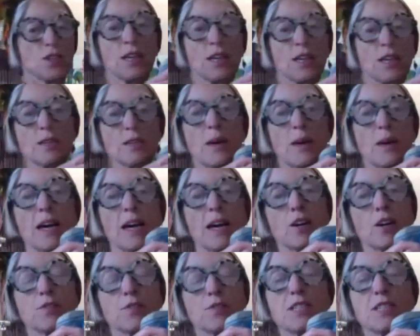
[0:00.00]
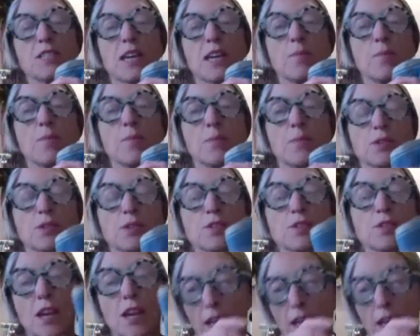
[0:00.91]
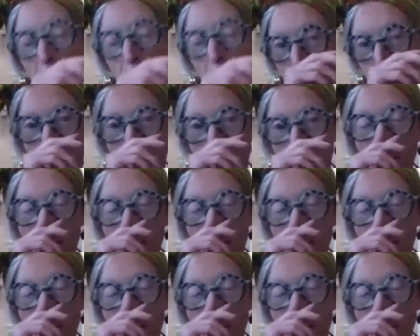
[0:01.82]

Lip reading: is just a little bag of samples.